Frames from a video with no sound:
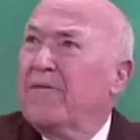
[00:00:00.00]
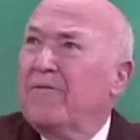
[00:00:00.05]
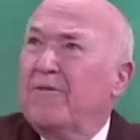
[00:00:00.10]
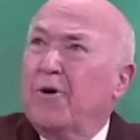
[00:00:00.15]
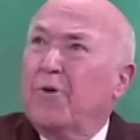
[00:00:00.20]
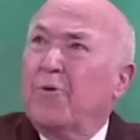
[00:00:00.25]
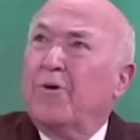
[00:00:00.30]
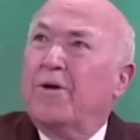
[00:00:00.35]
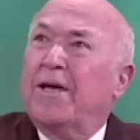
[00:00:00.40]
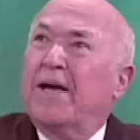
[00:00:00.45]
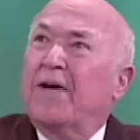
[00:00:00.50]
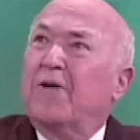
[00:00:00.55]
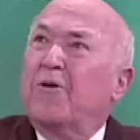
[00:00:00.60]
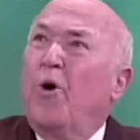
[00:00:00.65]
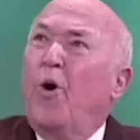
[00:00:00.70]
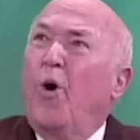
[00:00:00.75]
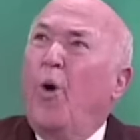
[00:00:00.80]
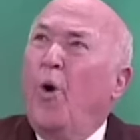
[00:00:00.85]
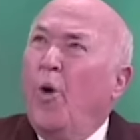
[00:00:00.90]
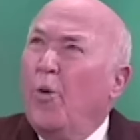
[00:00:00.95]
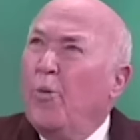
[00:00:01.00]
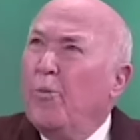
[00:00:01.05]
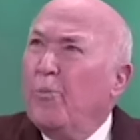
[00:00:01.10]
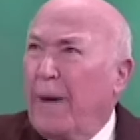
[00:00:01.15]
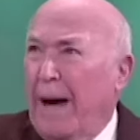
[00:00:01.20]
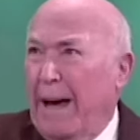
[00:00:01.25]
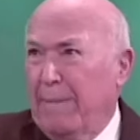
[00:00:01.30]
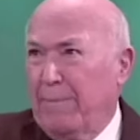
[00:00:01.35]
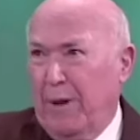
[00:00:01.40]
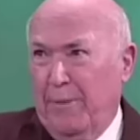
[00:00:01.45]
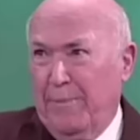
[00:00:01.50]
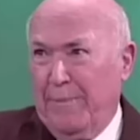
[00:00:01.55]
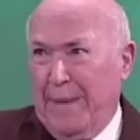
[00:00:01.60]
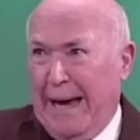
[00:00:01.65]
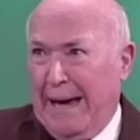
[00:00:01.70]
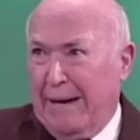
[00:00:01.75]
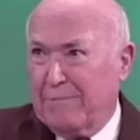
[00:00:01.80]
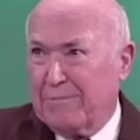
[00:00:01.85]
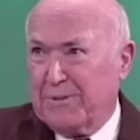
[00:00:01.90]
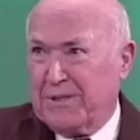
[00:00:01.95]
if you get old Bible
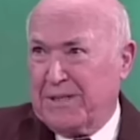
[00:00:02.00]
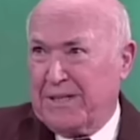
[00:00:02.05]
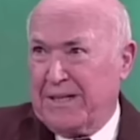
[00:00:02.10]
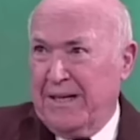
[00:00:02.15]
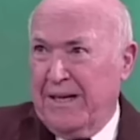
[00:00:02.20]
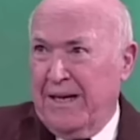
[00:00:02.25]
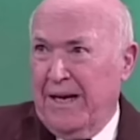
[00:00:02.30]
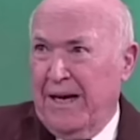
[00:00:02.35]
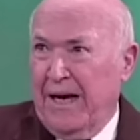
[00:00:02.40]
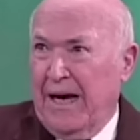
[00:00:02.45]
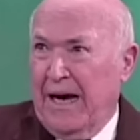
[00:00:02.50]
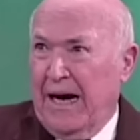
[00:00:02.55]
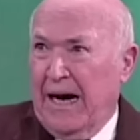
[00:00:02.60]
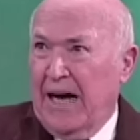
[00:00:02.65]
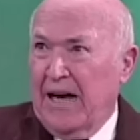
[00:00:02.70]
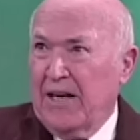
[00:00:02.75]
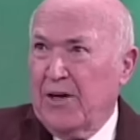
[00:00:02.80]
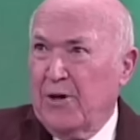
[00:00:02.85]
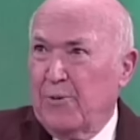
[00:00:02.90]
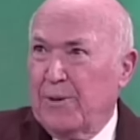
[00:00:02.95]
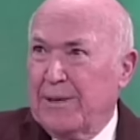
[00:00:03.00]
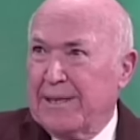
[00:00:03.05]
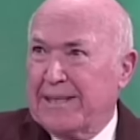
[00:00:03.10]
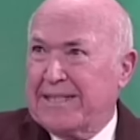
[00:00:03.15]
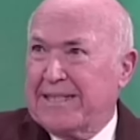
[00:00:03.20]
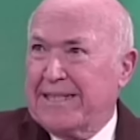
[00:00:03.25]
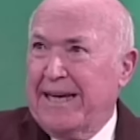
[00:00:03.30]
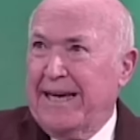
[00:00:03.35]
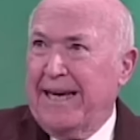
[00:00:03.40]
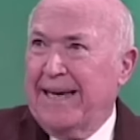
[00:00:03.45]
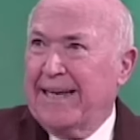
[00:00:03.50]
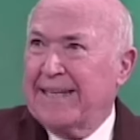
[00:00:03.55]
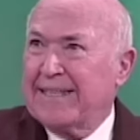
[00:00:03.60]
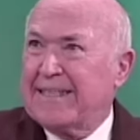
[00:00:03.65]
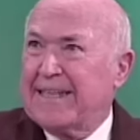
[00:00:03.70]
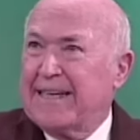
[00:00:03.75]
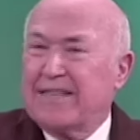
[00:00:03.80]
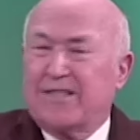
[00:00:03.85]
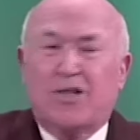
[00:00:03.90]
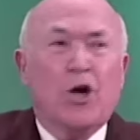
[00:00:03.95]
maps, you will see it
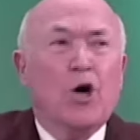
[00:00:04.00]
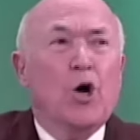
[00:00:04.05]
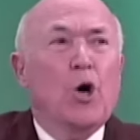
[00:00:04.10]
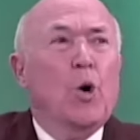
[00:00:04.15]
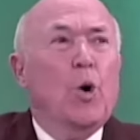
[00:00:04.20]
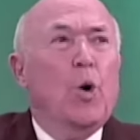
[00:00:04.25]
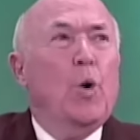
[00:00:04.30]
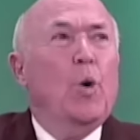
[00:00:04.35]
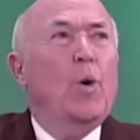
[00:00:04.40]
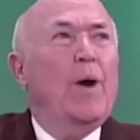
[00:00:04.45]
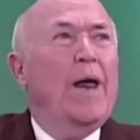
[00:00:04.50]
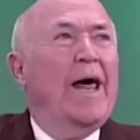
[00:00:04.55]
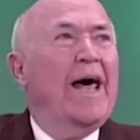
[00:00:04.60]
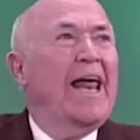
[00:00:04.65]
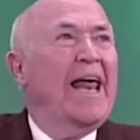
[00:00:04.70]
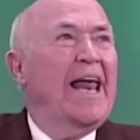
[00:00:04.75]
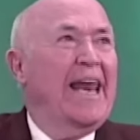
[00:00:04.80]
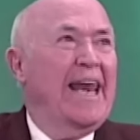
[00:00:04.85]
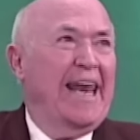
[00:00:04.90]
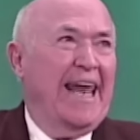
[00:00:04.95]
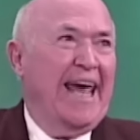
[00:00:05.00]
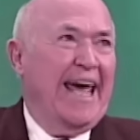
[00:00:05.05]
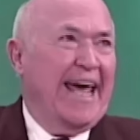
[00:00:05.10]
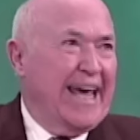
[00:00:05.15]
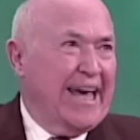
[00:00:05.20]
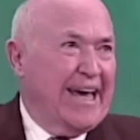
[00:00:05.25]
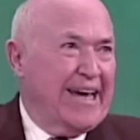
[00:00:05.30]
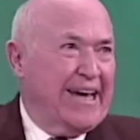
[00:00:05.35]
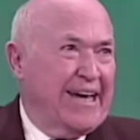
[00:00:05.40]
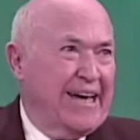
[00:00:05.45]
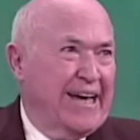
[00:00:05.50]
says Hula Lake.